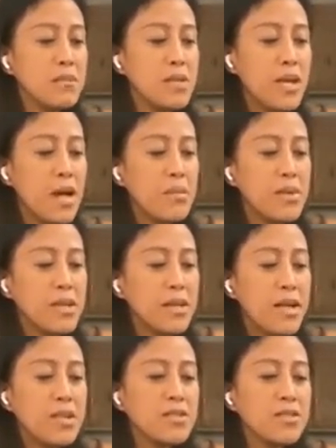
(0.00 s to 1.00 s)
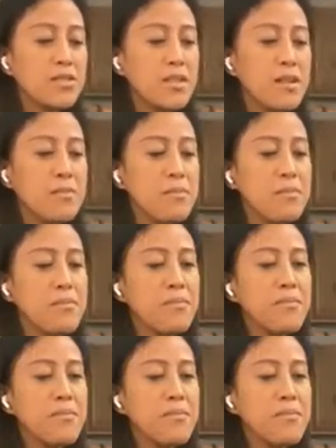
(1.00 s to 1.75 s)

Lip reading: I'd be happy to answer them.